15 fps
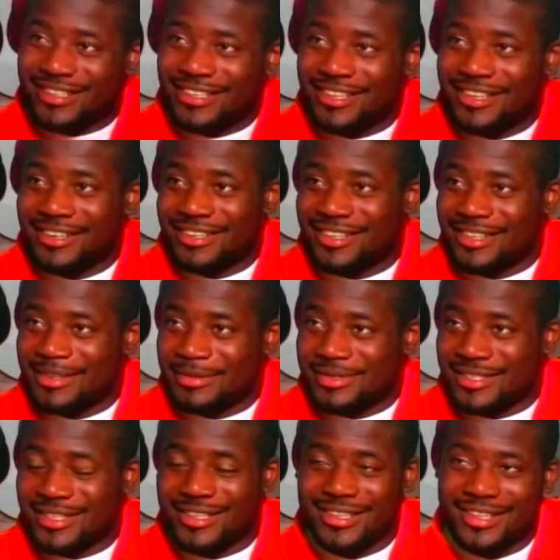here to
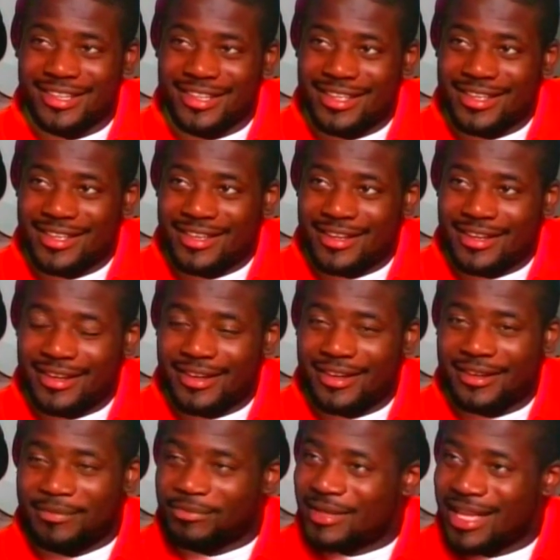Clemson.
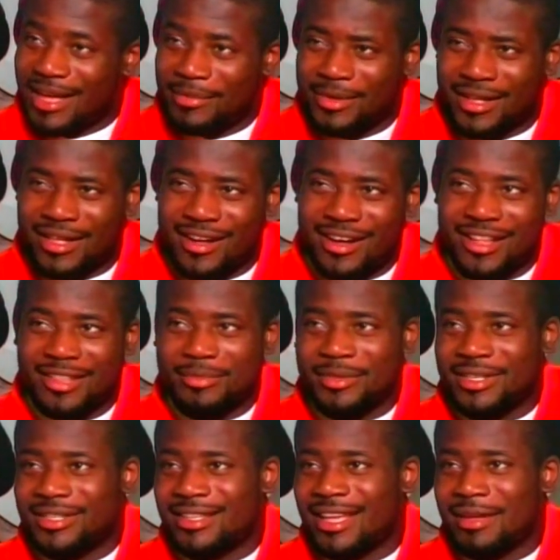Um, he had been calling
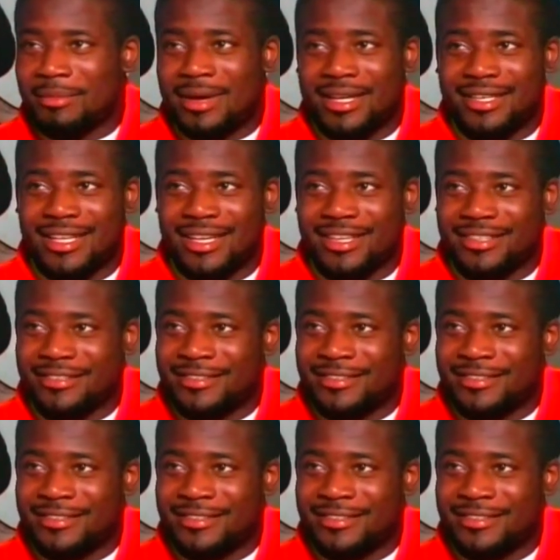me day by day